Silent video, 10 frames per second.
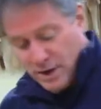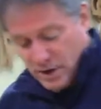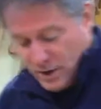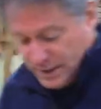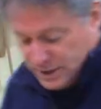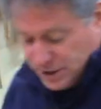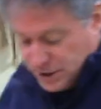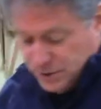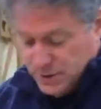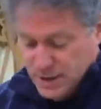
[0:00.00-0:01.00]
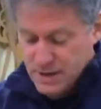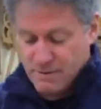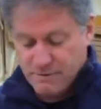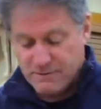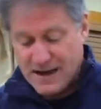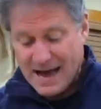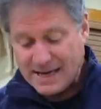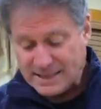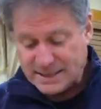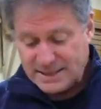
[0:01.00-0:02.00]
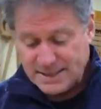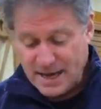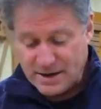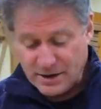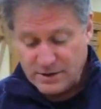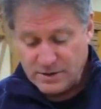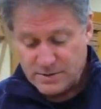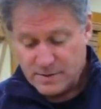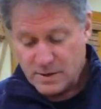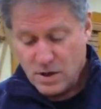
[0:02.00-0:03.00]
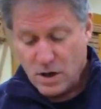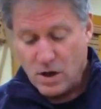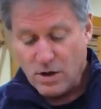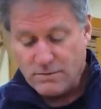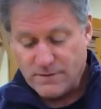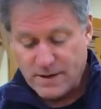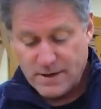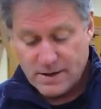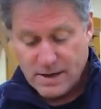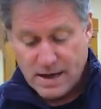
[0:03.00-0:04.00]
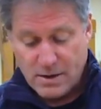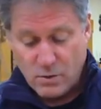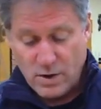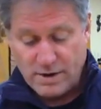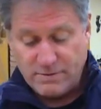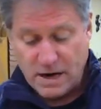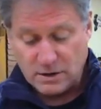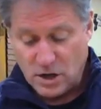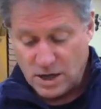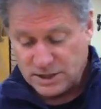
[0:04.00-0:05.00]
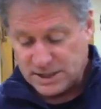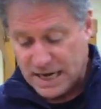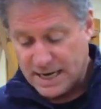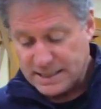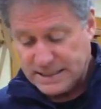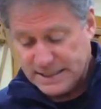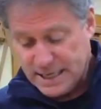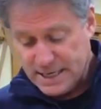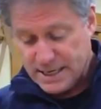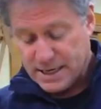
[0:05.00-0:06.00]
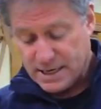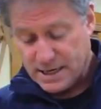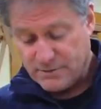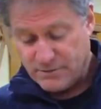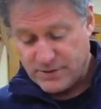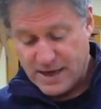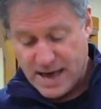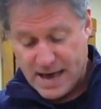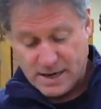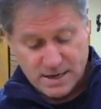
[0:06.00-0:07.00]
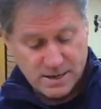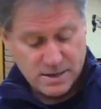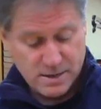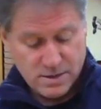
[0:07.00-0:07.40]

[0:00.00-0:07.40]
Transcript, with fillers: we're going to find the center of one of our long sides. And for that,